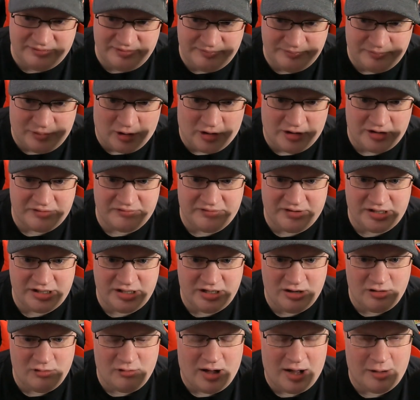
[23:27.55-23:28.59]
part of the
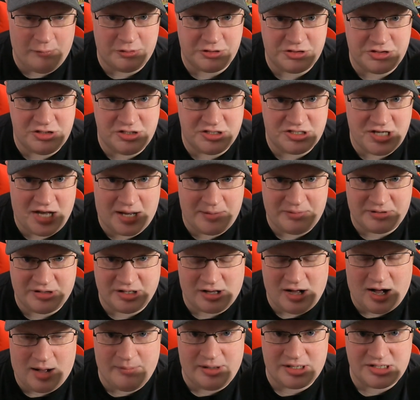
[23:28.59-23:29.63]
video, I want you to type in the
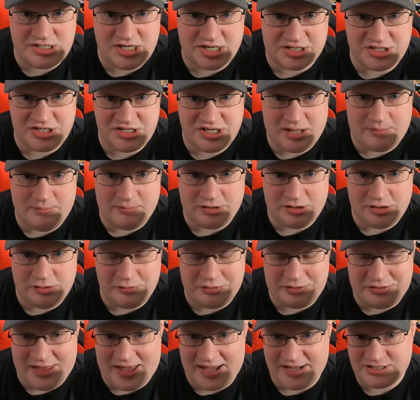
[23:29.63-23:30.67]
comment section down below,
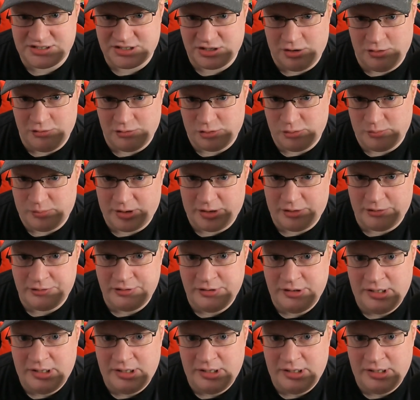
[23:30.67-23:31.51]
thanks, Okubo.